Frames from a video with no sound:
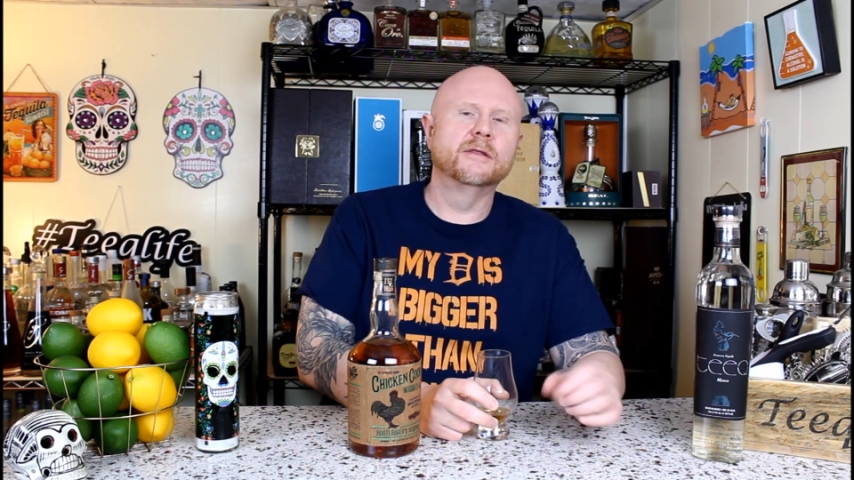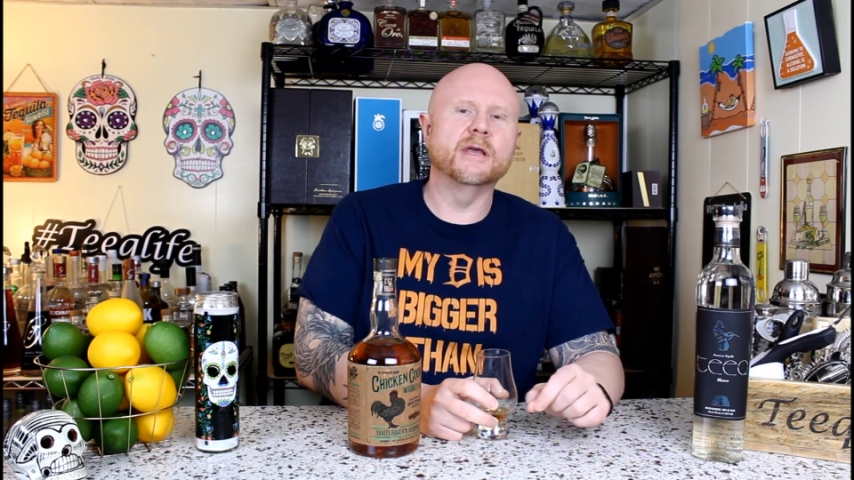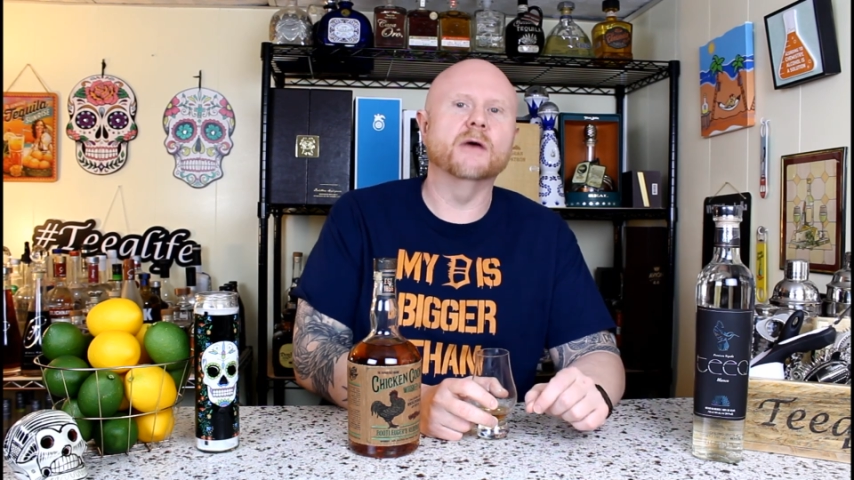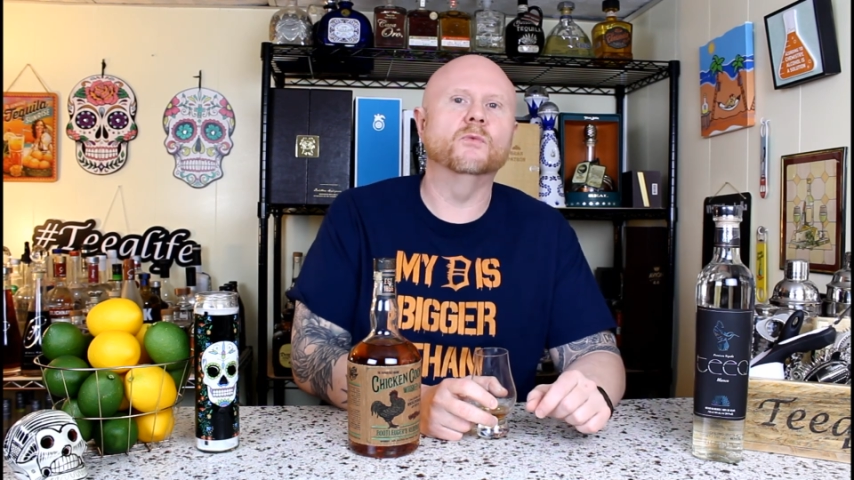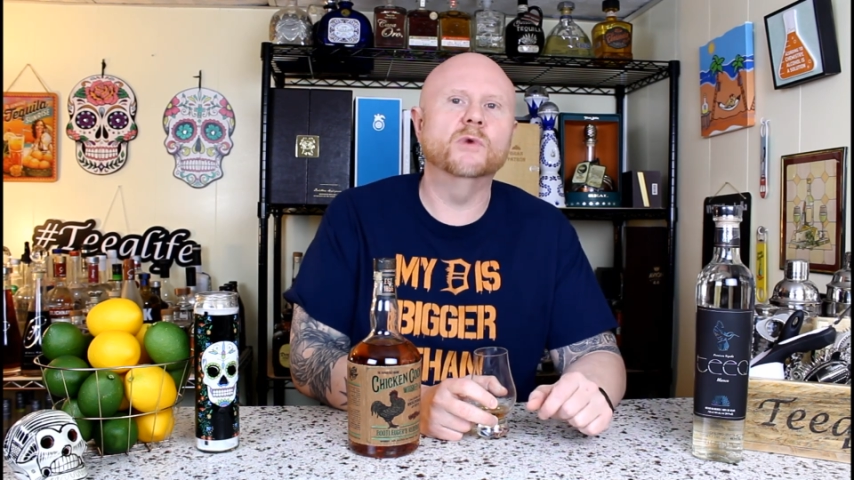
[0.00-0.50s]

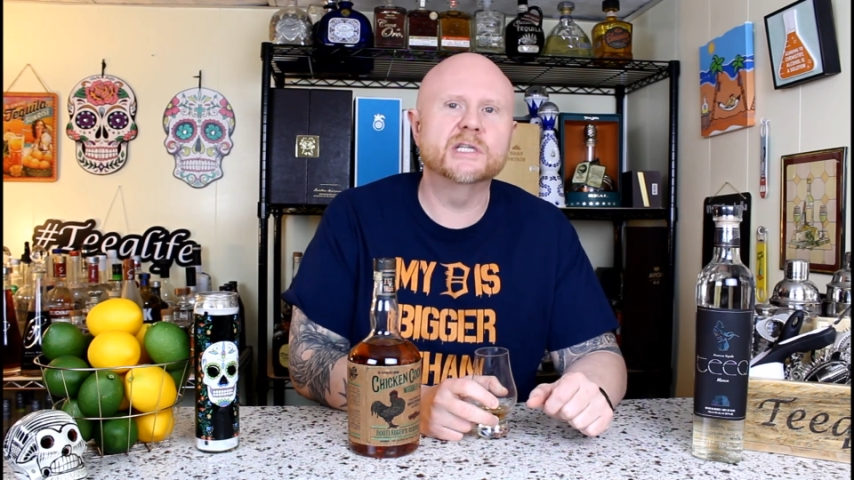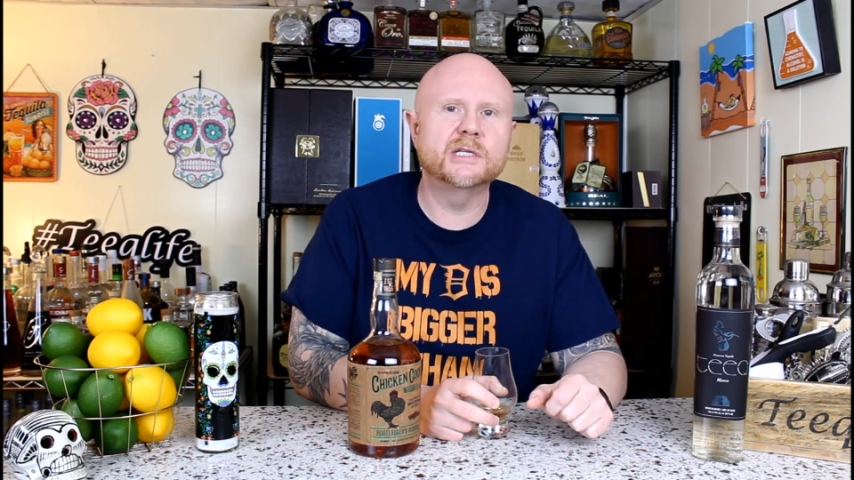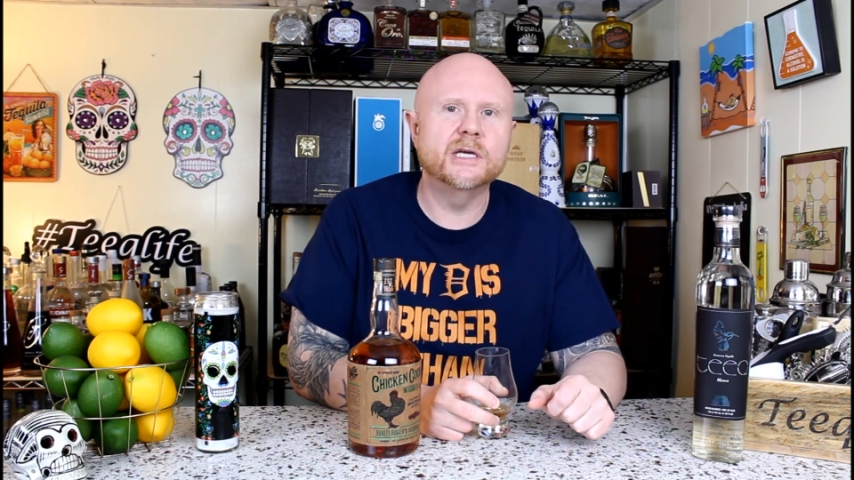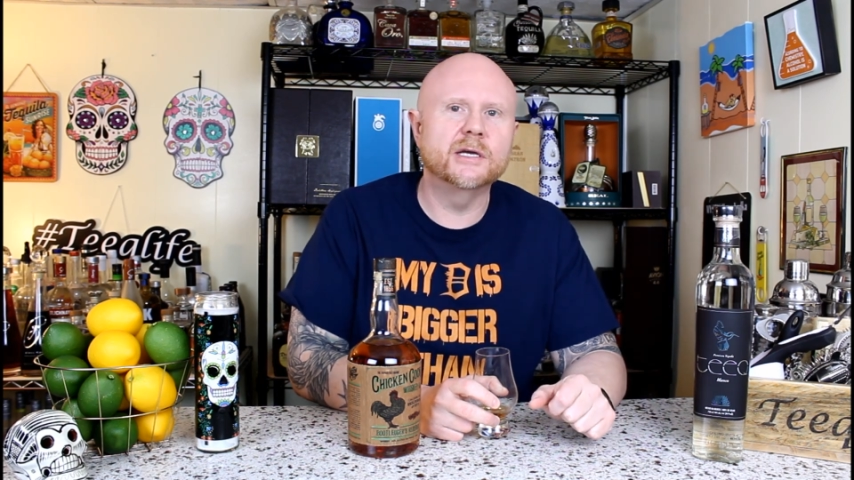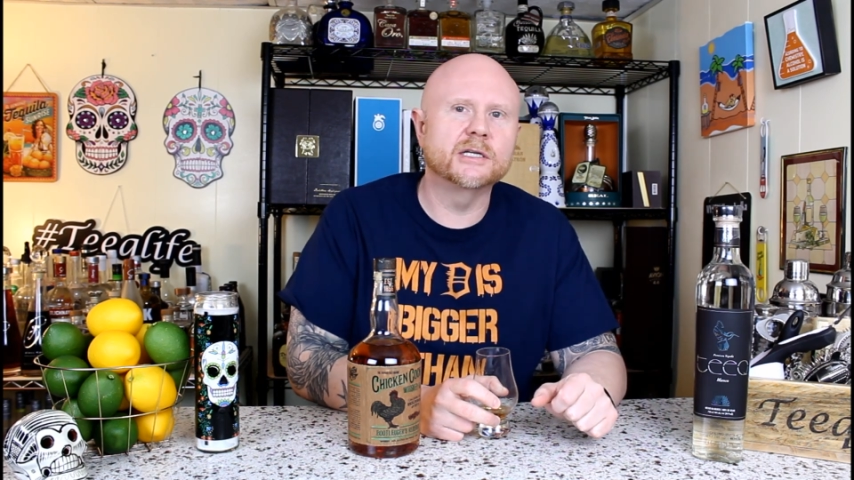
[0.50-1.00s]
that
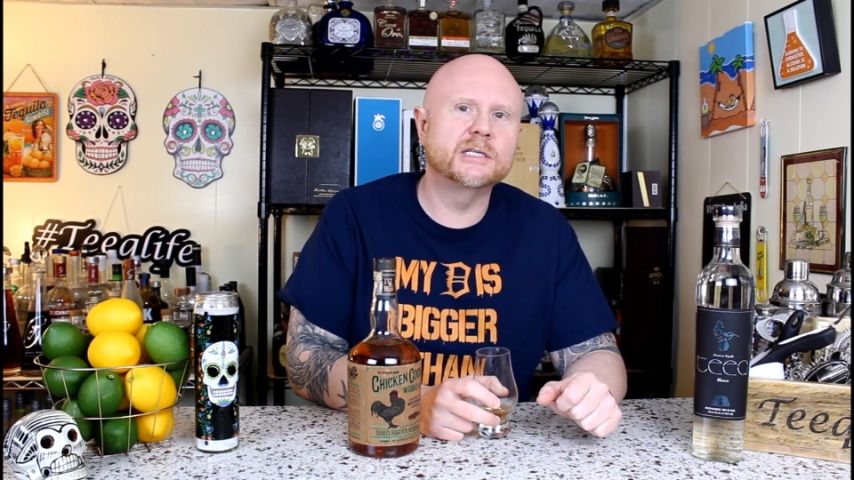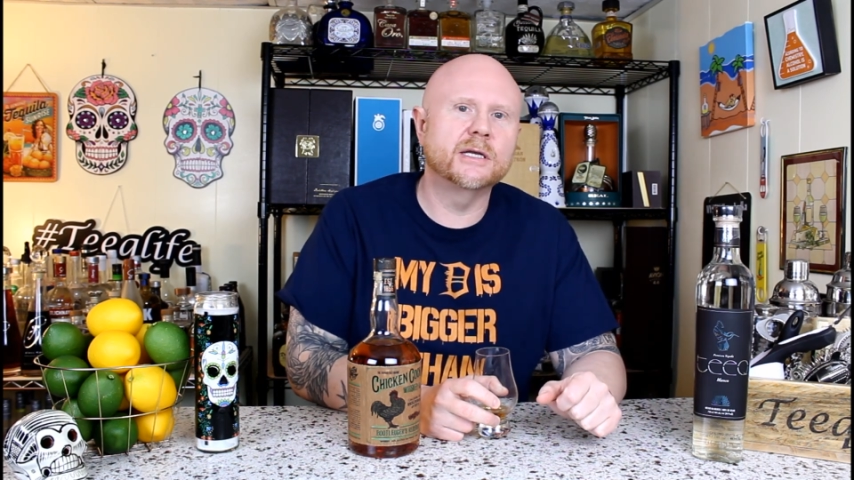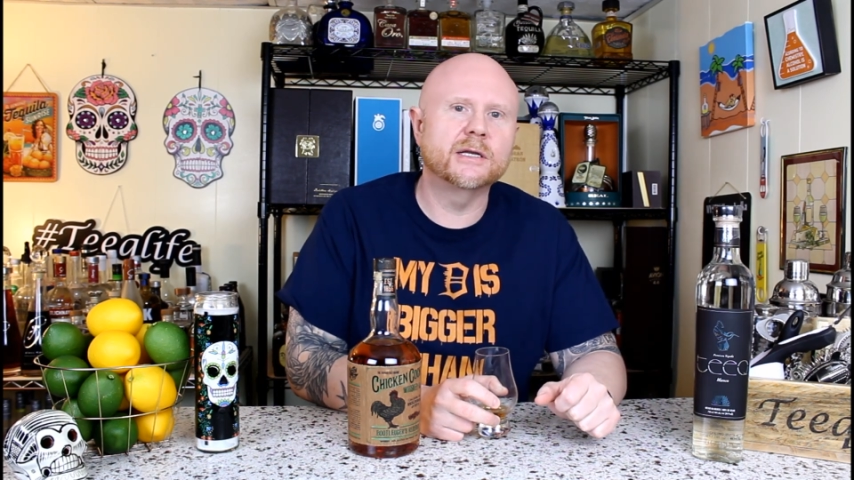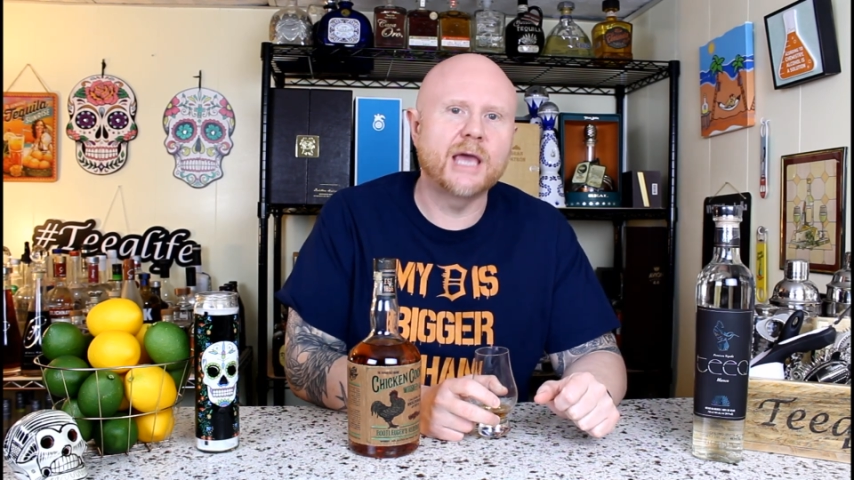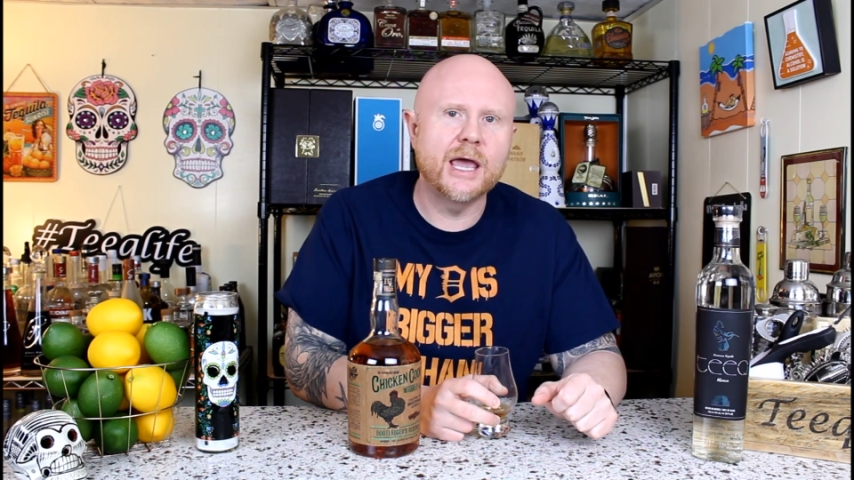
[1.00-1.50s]
whiskey in a
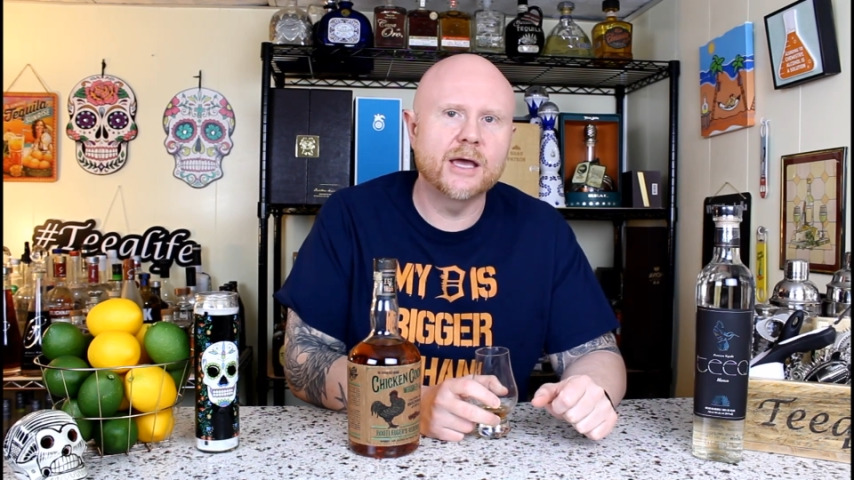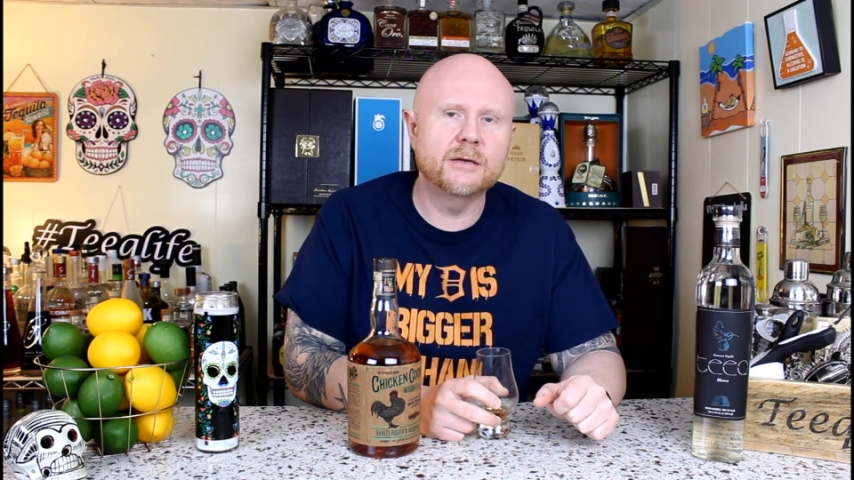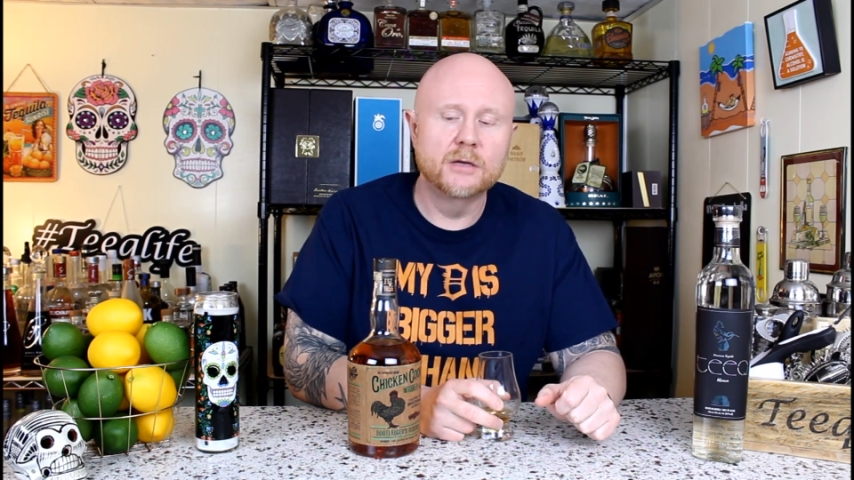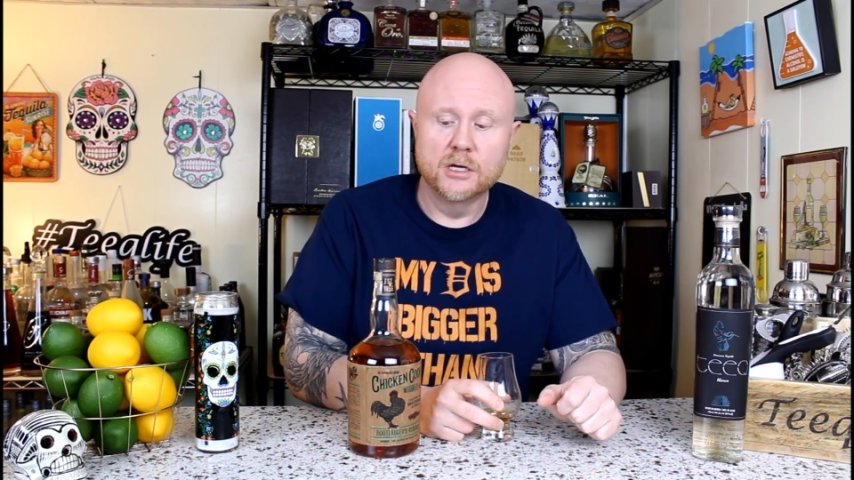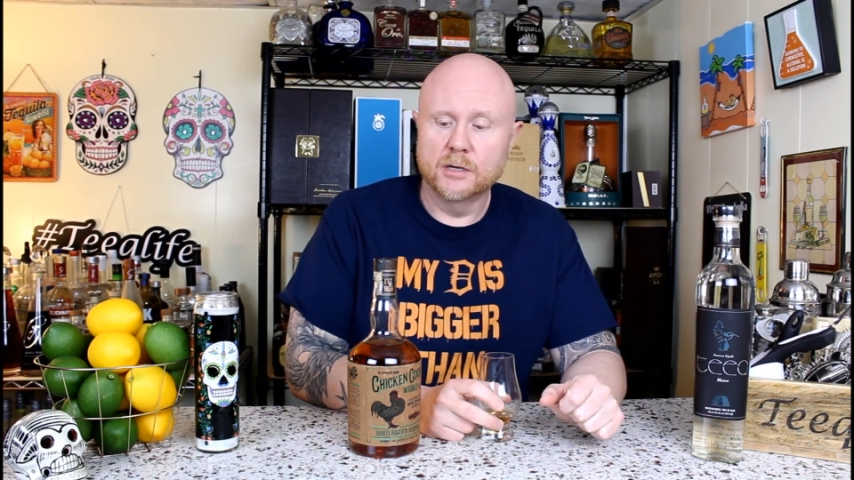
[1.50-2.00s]
tin can?